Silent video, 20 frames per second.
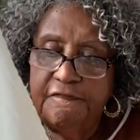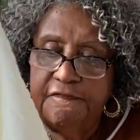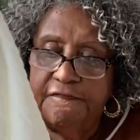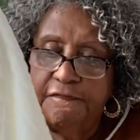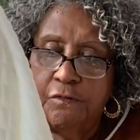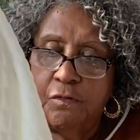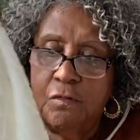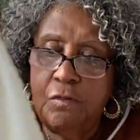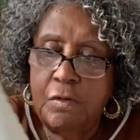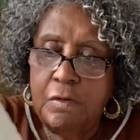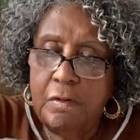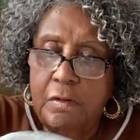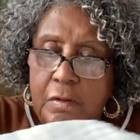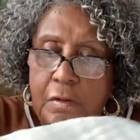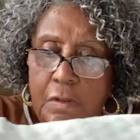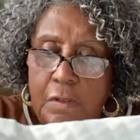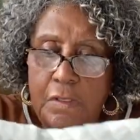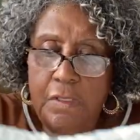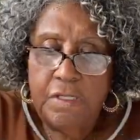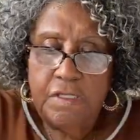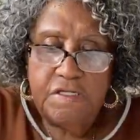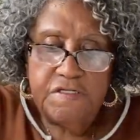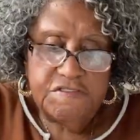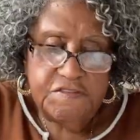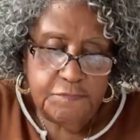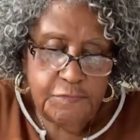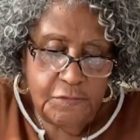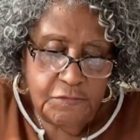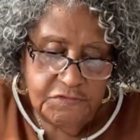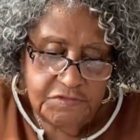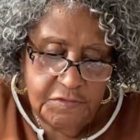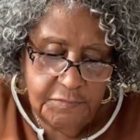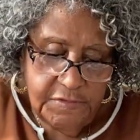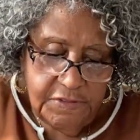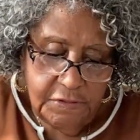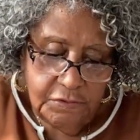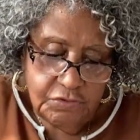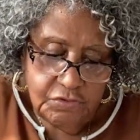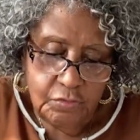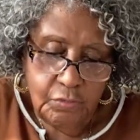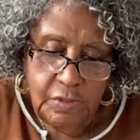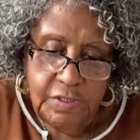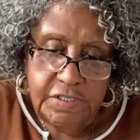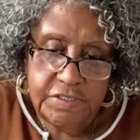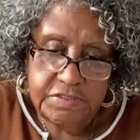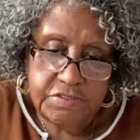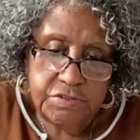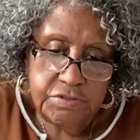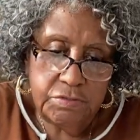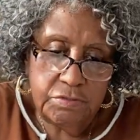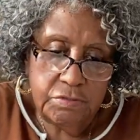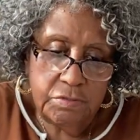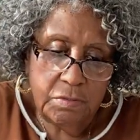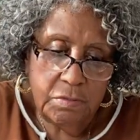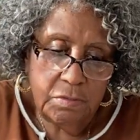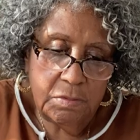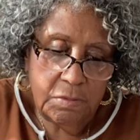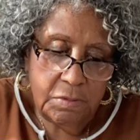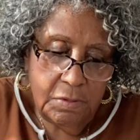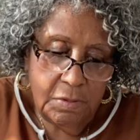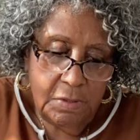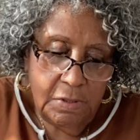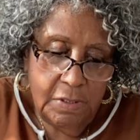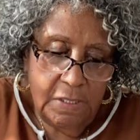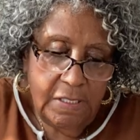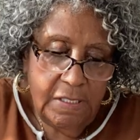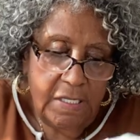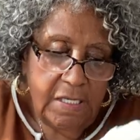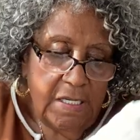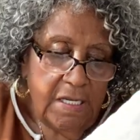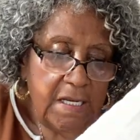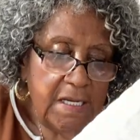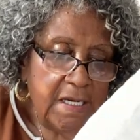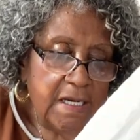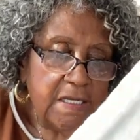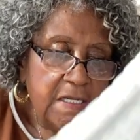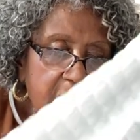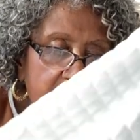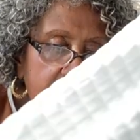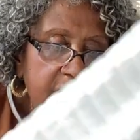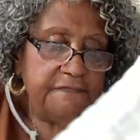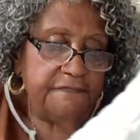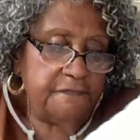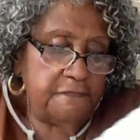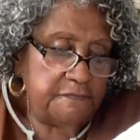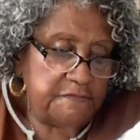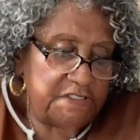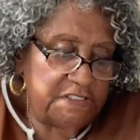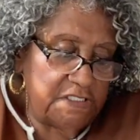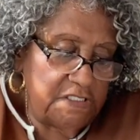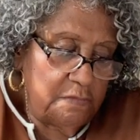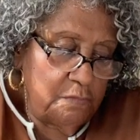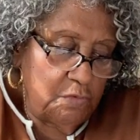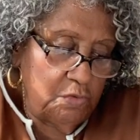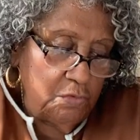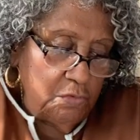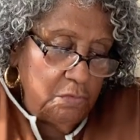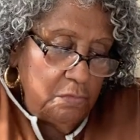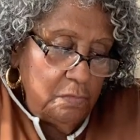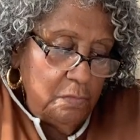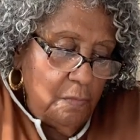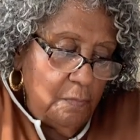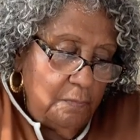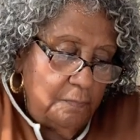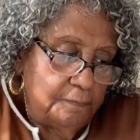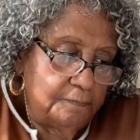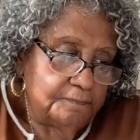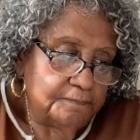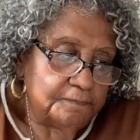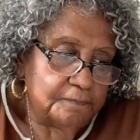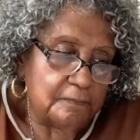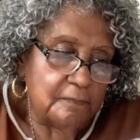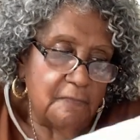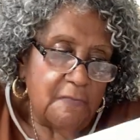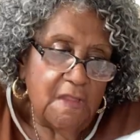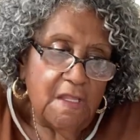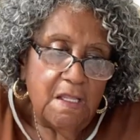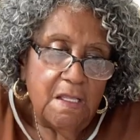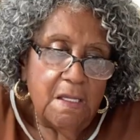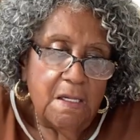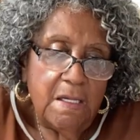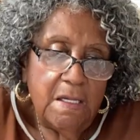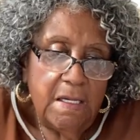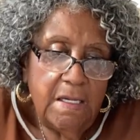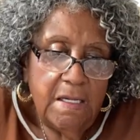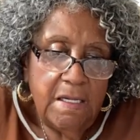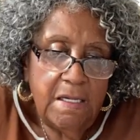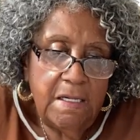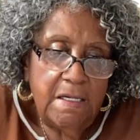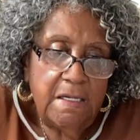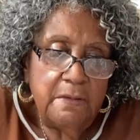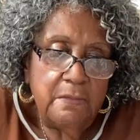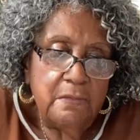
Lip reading: 4. It's supposed to be a 22. And I got it from Temu. And I